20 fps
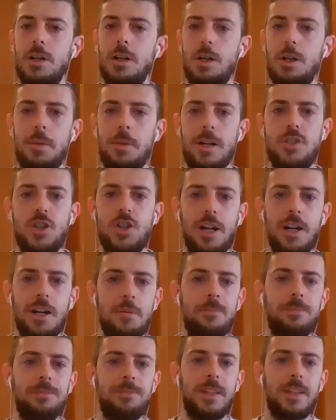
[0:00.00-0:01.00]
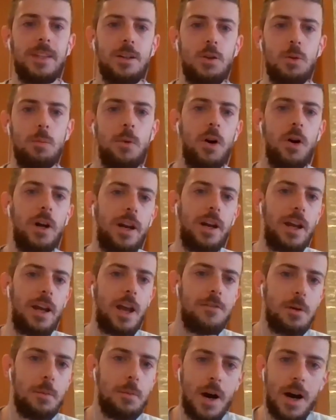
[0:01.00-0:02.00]
much, Anna. Good morning,
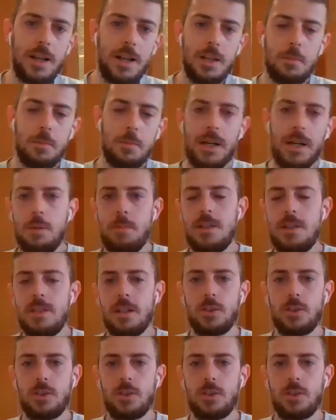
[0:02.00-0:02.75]
everybody. My name is